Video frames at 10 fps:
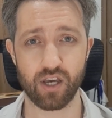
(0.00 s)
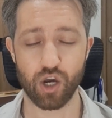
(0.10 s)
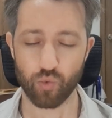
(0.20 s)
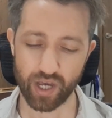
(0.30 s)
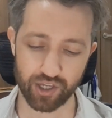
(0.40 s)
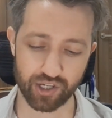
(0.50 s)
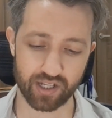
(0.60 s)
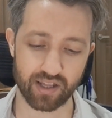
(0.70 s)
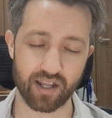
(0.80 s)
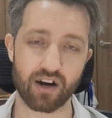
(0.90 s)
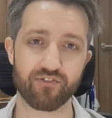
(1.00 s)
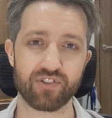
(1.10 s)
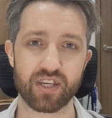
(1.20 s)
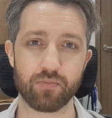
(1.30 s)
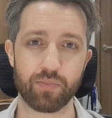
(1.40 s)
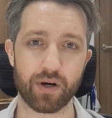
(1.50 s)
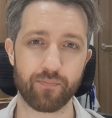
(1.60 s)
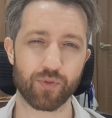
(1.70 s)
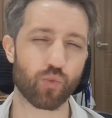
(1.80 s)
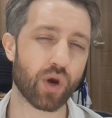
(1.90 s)
where you can love deeper,
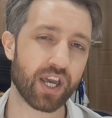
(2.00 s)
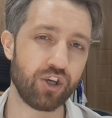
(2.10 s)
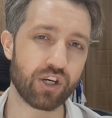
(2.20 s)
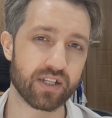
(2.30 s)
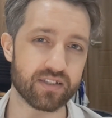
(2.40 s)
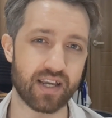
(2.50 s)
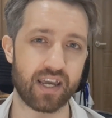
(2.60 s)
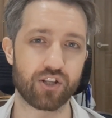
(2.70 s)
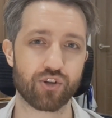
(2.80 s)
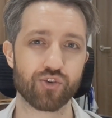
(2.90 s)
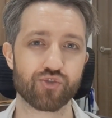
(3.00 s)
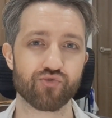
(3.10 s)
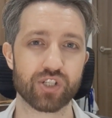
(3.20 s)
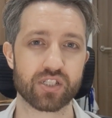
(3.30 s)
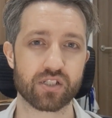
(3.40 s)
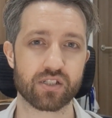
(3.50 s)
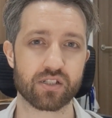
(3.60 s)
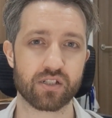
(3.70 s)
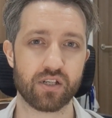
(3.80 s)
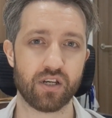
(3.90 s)
where you can take those risks.
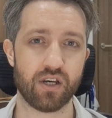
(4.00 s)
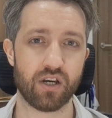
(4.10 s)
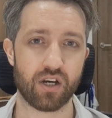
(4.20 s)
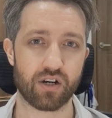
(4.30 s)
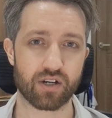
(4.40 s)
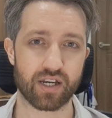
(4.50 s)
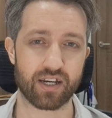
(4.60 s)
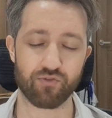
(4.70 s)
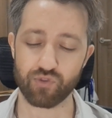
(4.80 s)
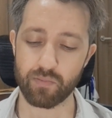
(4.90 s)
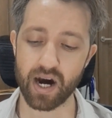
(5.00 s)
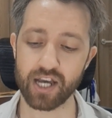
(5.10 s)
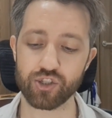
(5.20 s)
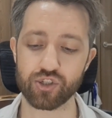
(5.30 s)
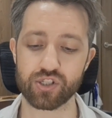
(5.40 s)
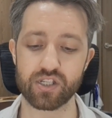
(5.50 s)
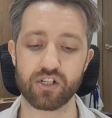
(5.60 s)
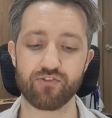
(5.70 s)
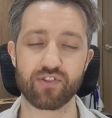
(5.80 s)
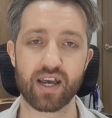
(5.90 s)
Okay? Remind
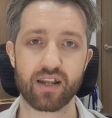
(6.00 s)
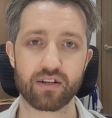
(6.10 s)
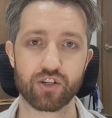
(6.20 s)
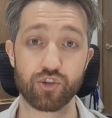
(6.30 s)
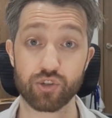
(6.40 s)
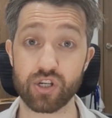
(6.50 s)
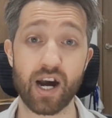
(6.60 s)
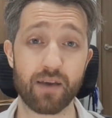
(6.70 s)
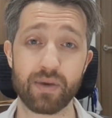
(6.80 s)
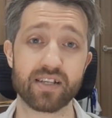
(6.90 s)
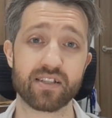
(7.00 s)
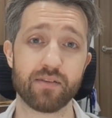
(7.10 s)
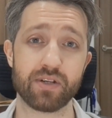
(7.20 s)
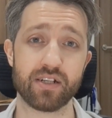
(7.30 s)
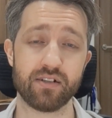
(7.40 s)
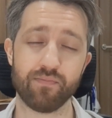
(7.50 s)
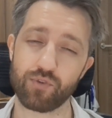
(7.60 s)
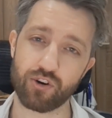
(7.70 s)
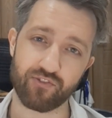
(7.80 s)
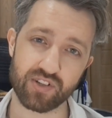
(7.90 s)
yourself that your time is limited,
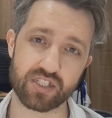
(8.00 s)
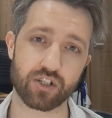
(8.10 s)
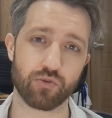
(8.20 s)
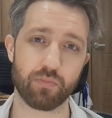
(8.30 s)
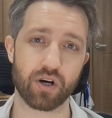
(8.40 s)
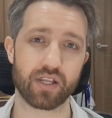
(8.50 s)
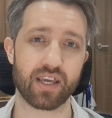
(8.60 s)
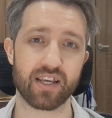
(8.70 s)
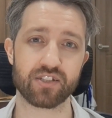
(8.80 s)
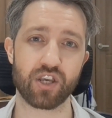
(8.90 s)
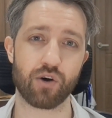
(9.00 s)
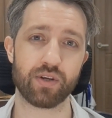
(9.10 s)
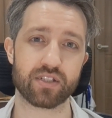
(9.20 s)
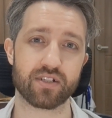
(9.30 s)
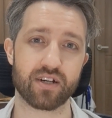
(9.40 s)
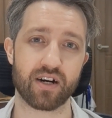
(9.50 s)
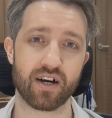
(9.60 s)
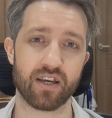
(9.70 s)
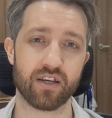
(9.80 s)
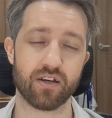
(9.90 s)
your physical body is going to
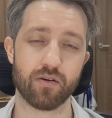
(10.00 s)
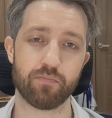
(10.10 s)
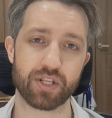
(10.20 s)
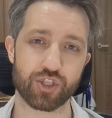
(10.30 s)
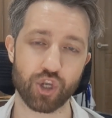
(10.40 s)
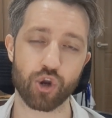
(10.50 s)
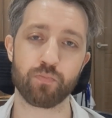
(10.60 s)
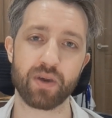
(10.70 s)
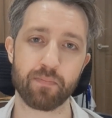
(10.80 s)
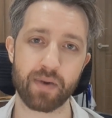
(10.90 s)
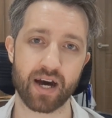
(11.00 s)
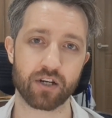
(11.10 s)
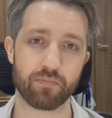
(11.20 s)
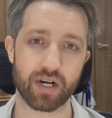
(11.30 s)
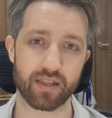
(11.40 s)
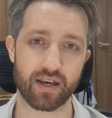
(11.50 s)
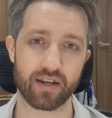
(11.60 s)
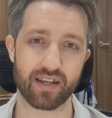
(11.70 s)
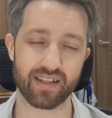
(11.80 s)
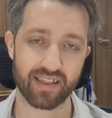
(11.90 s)
die, but don't be bound by that.
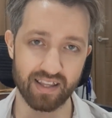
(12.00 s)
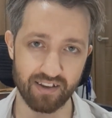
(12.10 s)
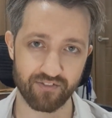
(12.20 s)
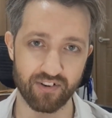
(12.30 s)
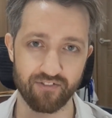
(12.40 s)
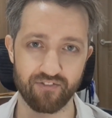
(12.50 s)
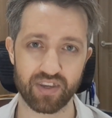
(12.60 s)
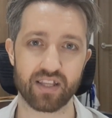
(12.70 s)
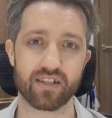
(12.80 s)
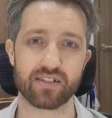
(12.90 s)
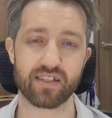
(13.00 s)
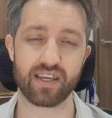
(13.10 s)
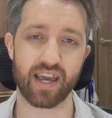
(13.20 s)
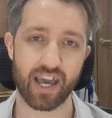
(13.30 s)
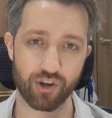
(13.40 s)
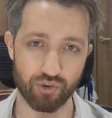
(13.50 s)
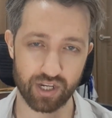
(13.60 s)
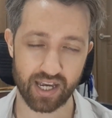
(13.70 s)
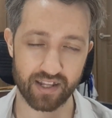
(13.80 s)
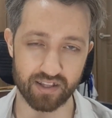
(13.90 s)
Live fearlessly and
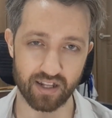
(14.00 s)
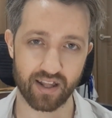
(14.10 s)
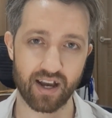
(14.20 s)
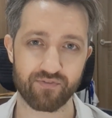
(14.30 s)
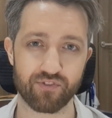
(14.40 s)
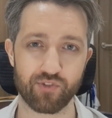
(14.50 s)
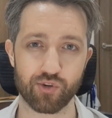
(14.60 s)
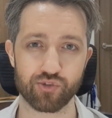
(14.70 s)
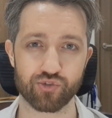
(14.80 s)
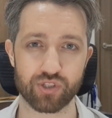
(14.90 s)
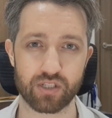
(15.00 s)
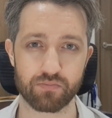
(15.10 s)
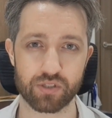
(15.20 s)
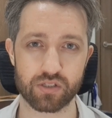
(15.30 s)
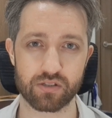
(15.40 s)
create the life of your dreams.